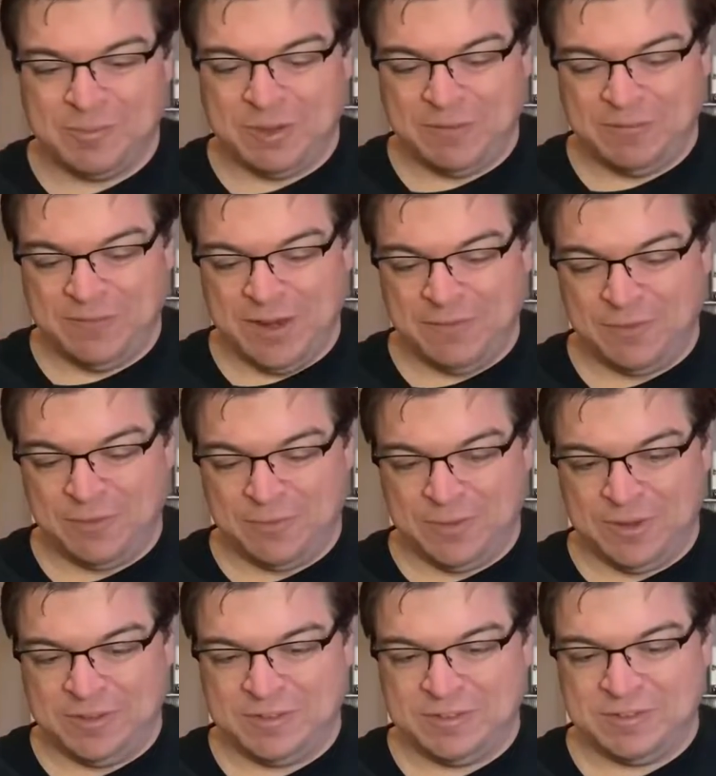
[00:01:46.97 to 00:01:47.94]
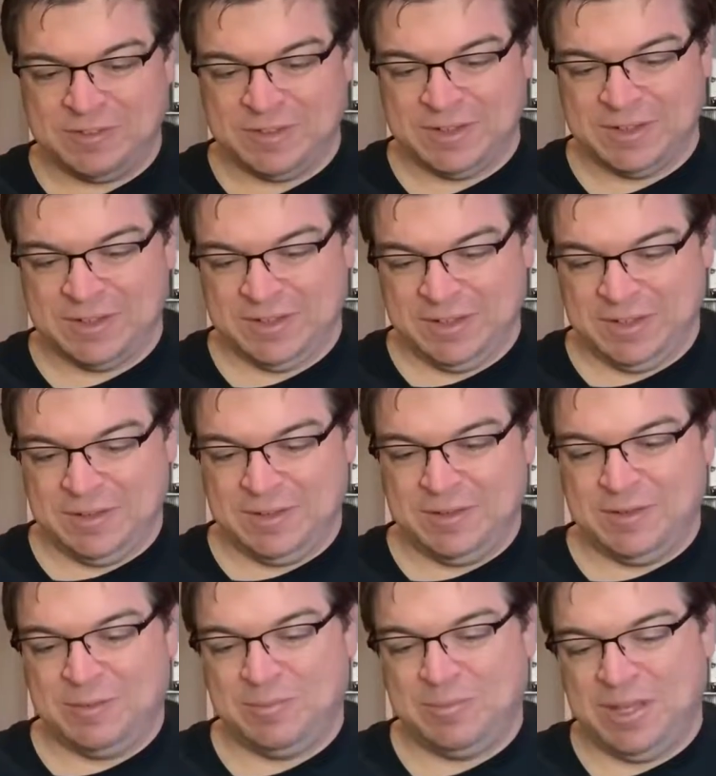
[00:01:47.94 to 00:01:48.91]
of my favorite ones
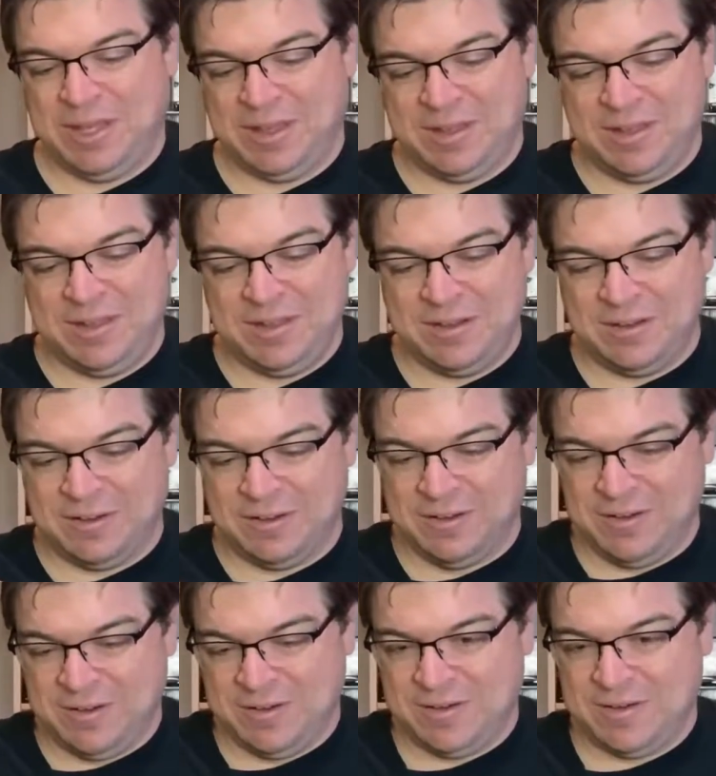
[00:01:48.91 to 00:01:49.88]
back here